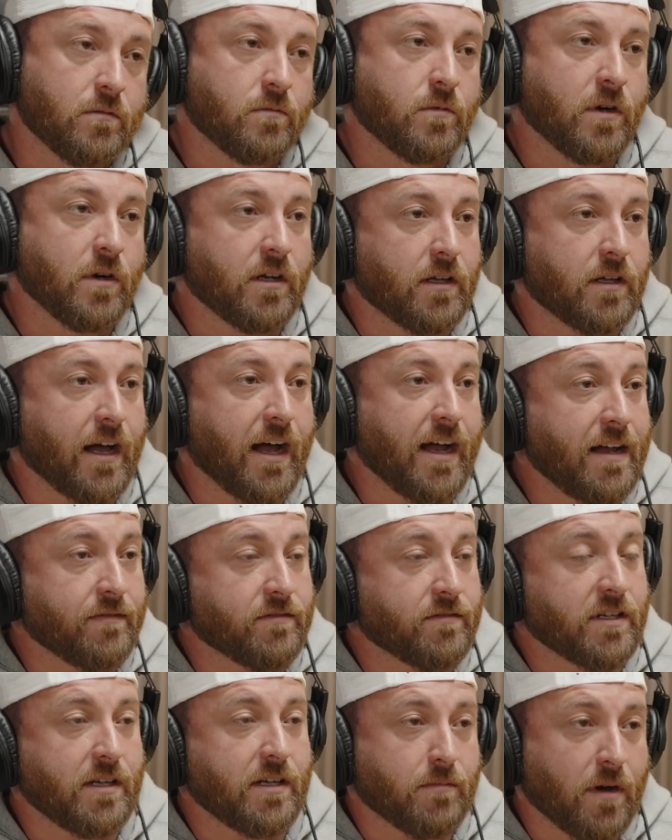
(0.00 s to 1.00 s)
Well, I
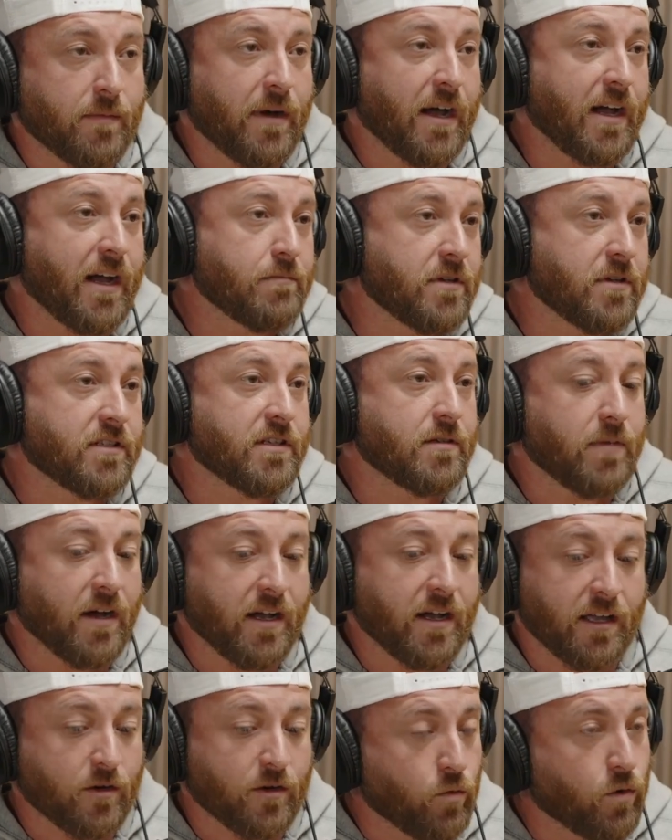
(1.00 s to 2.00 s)
have to keep my mind busy
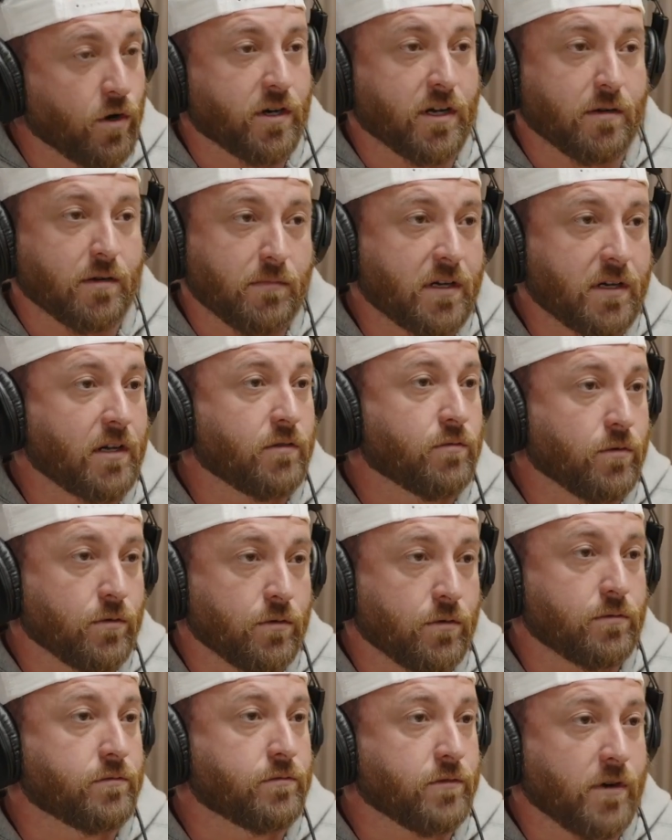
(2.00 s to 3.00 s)
by like working Monday
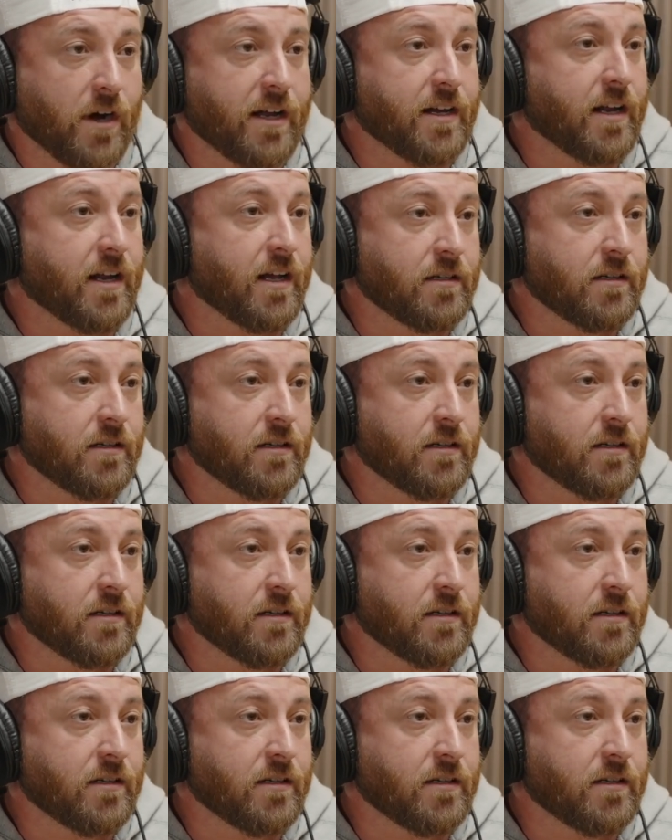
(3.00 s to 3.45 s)
through Friday.